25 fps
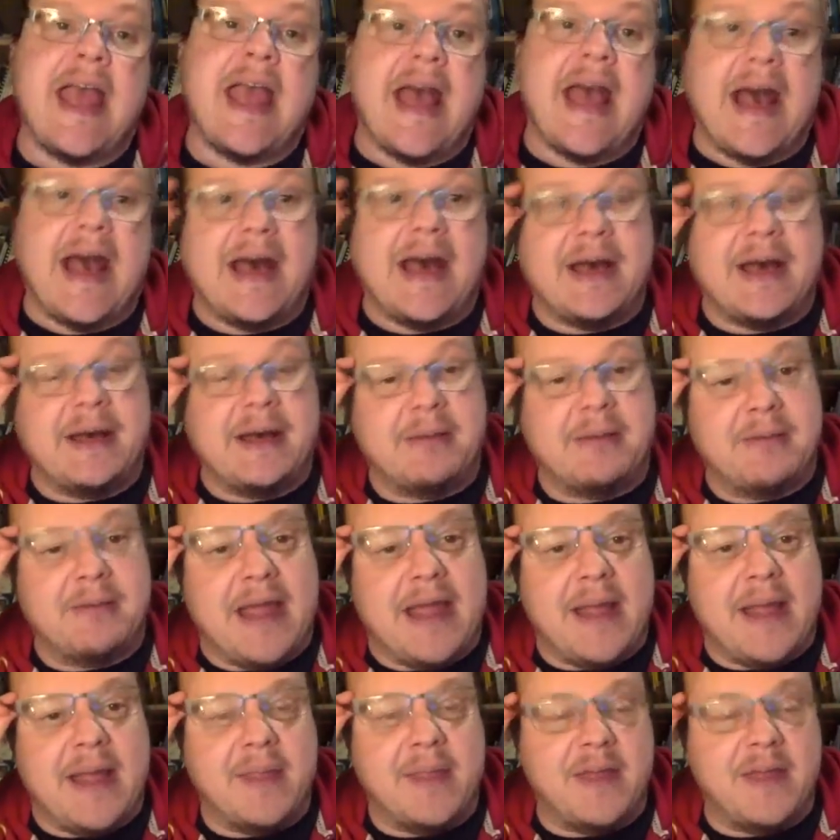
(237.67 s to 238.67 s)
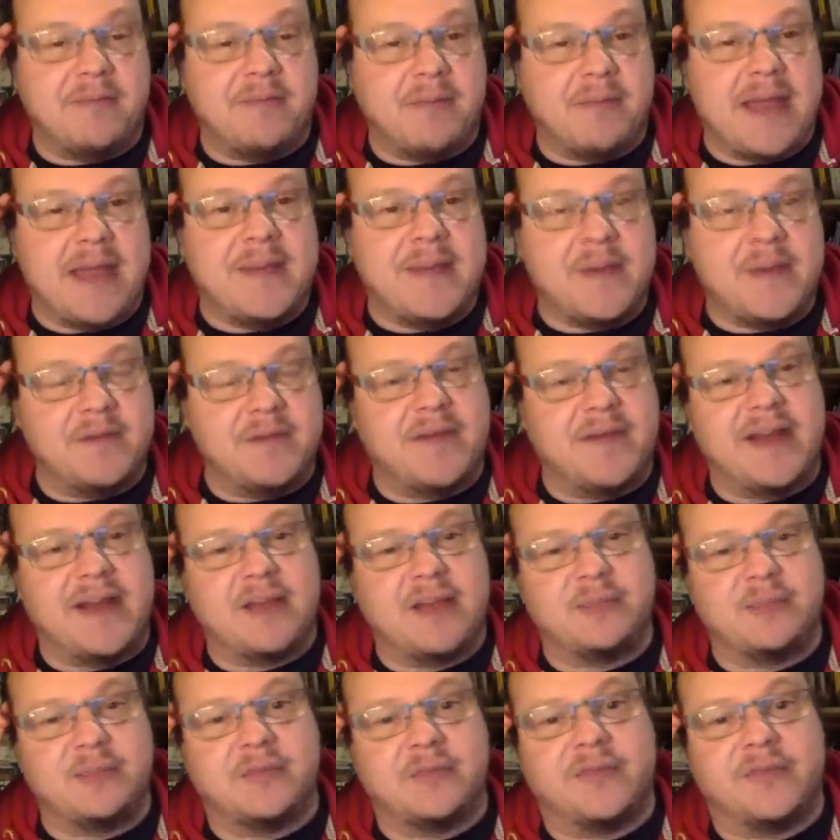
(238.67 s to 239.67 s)
And they've made that
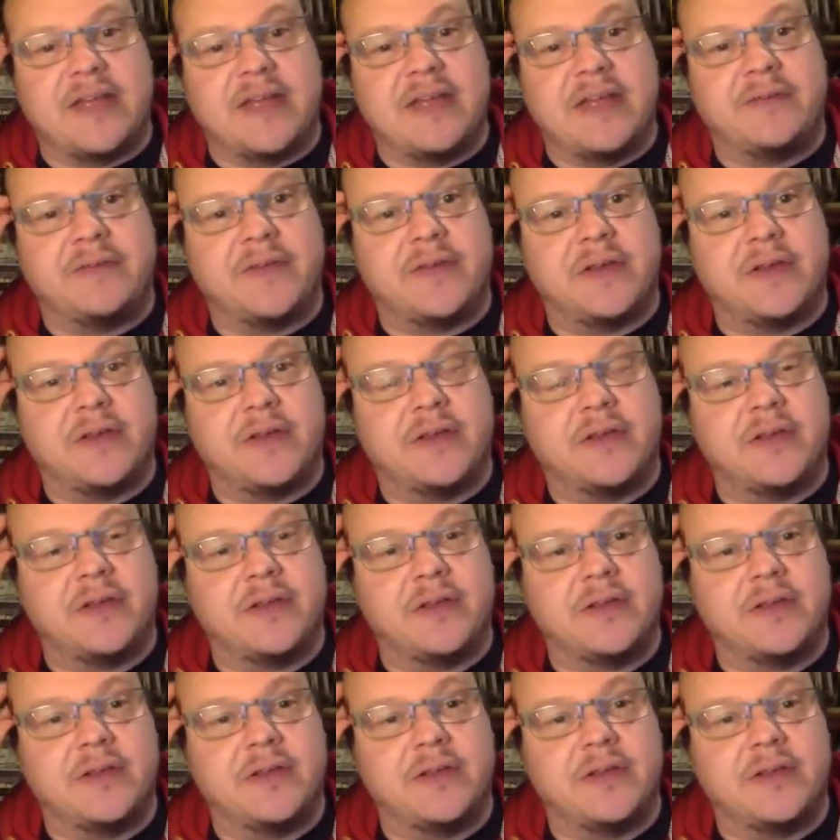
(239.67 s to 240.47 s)
available for